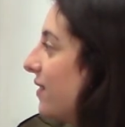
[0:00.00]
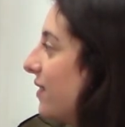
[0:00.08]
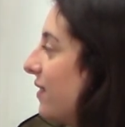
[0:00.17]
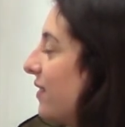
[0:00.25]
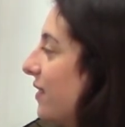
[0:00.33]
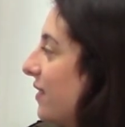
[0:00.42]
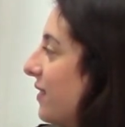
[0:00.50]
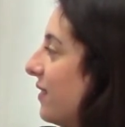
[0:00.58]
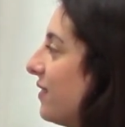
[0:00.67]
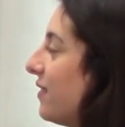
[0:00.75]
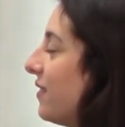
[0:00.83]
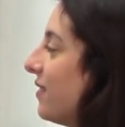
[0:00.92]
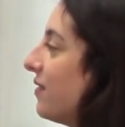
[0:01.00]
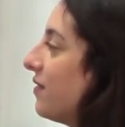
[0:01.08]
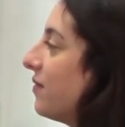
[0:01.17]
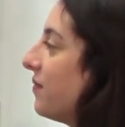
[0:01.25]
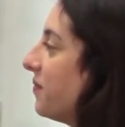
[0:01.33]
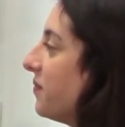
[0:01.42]

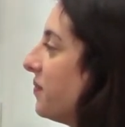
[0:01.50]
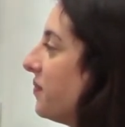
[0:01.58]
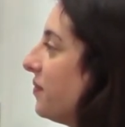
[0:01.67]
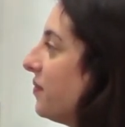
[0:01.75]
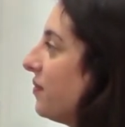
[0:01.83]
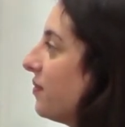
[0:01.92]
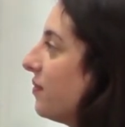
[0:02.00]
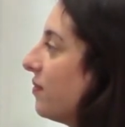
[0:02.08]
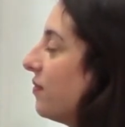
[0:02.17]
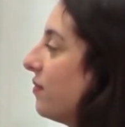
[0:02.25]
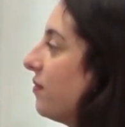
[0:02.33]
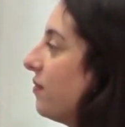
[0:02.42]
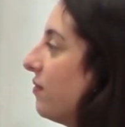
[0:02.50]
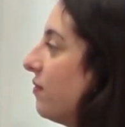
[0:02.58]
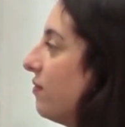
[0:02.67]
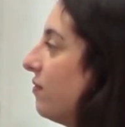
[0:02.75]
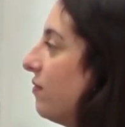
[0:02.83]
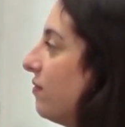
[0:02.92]

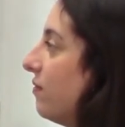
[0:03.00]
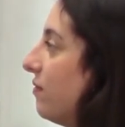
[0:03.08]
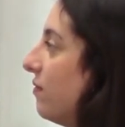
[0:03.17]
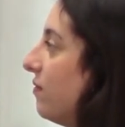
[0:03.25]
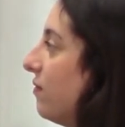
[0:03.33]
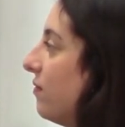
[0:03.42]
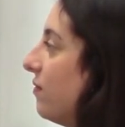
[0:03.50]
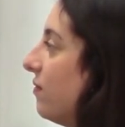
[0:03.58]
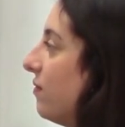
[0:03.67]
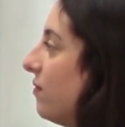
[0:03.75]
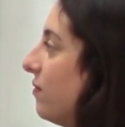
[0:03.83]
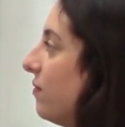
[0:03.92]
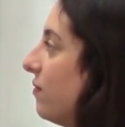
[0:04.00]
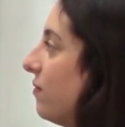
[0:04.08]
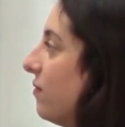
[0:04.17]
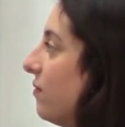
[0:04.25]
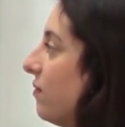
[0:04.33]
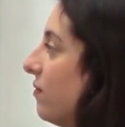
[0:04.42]

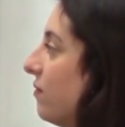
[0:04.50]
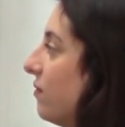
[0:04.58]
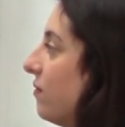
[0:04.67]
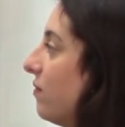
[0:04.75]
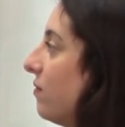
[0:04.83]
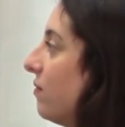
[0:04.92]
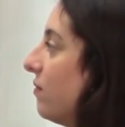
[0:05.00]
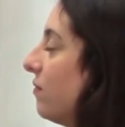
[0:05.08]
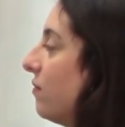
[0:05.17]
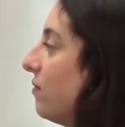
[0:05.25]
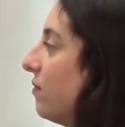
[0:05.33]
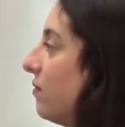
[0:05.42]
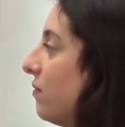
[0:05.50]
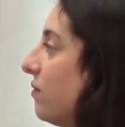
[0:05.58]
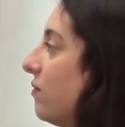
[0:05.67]
No words are spoken by the person on screen.